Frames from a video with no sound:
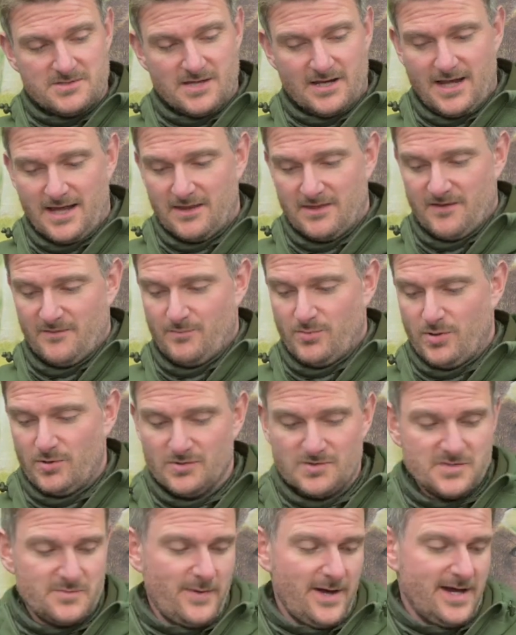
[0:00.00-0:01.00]
are the length of
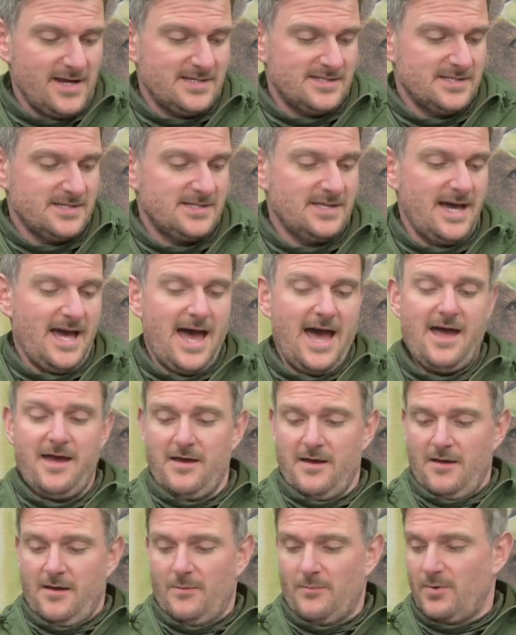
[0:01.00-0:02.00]
pull spaces there.
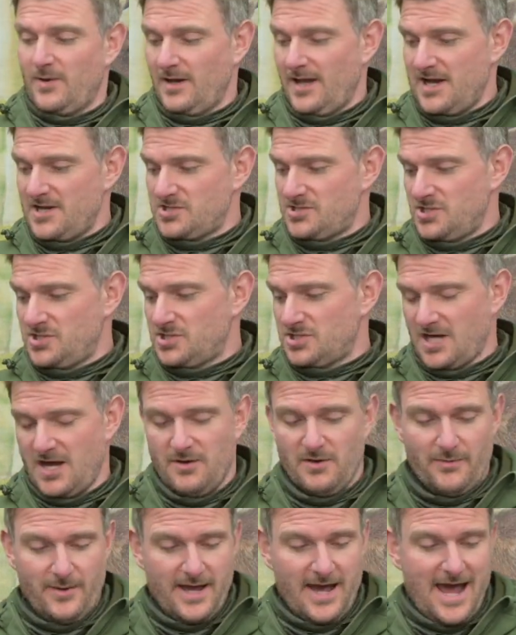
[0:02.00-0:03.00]
But let's just show
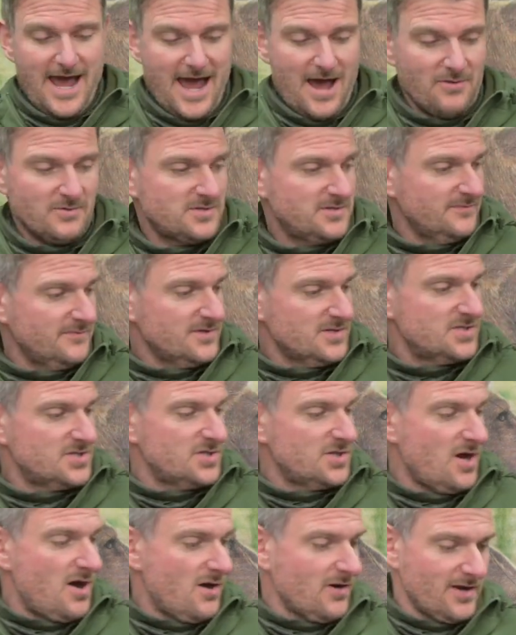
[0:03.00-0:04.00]
you it out of the
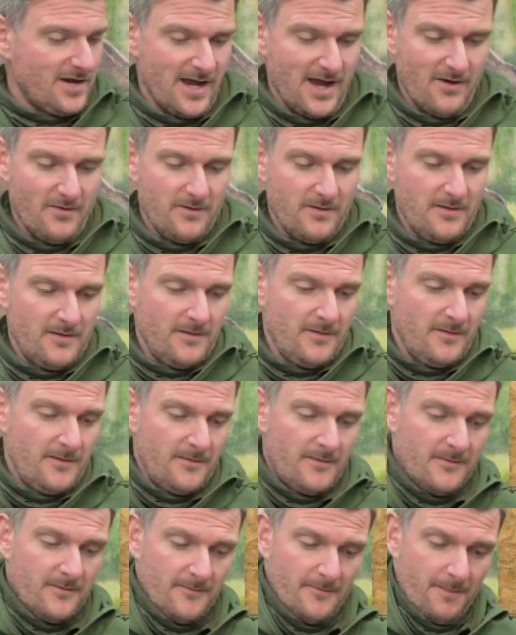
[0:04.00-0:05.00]
stock now.
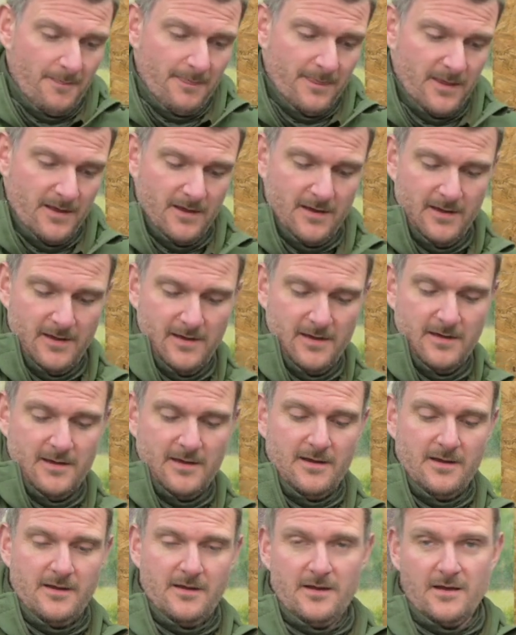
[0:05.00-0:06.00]

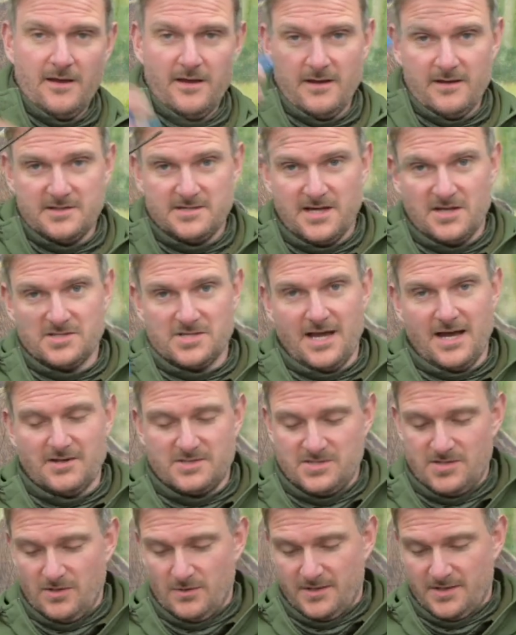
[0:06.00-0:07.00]
It tells you how
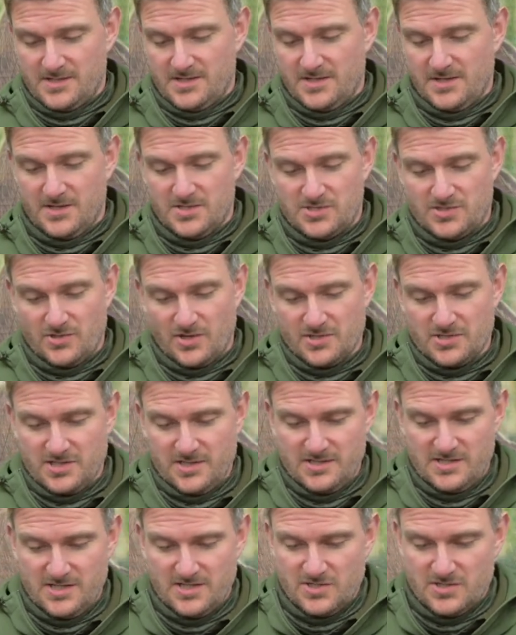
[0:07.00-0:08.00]
to do all this in the
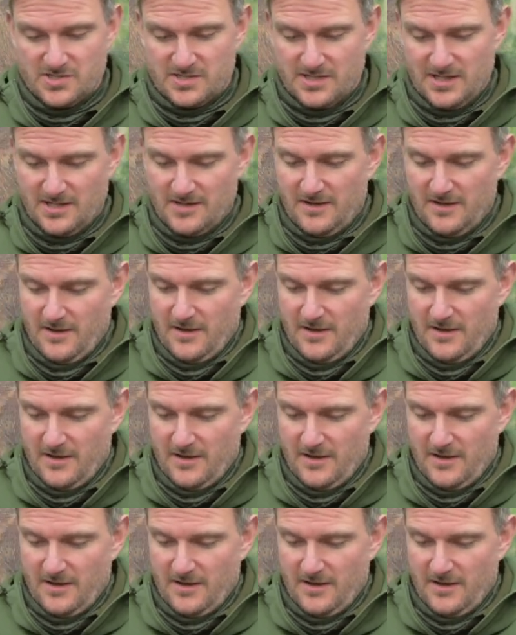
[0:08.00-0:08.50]
instructions. You just need